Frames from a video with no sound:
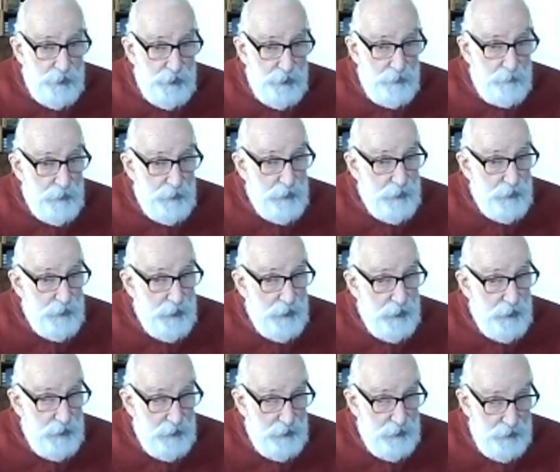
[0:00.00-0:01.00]
spirit
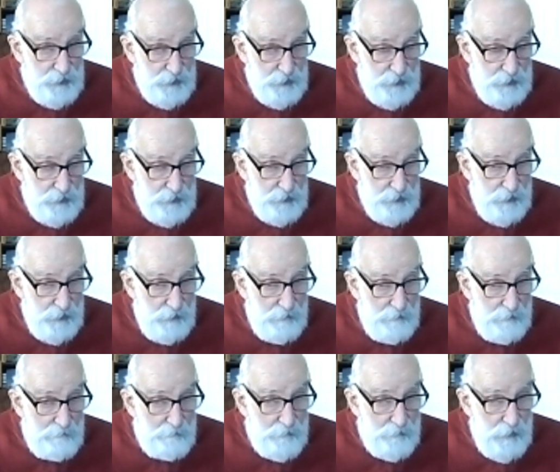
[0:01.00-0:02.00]
is.
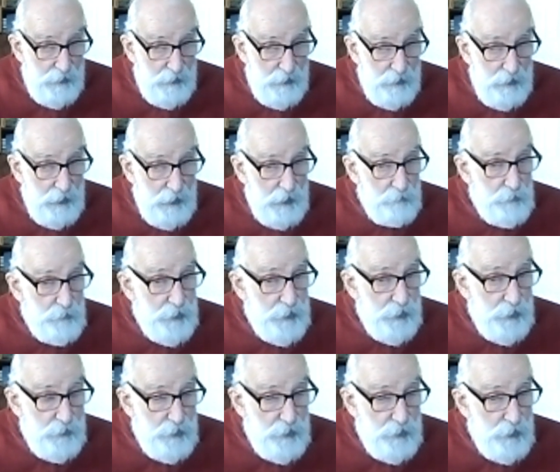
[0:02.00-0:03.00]
Like, we
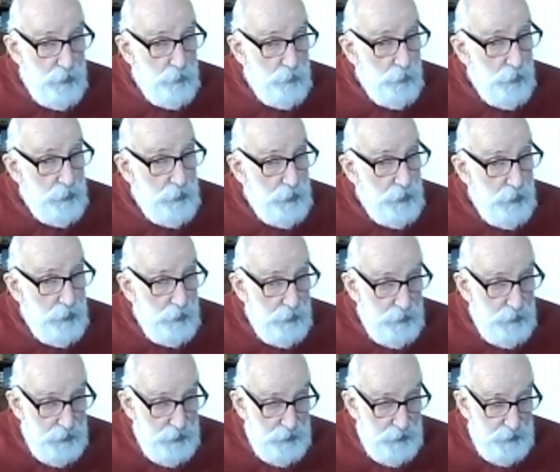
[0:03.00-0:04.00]
don't know what
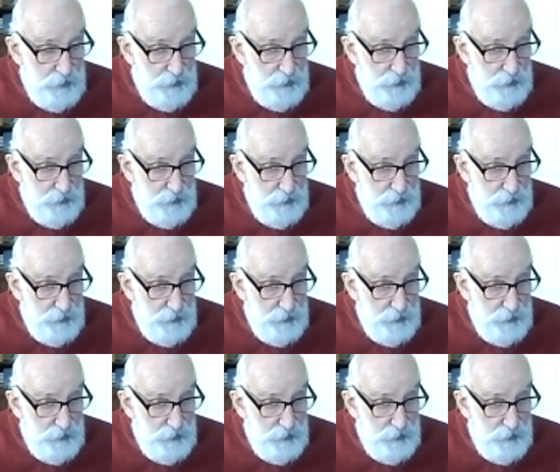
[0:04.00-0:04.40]
God is.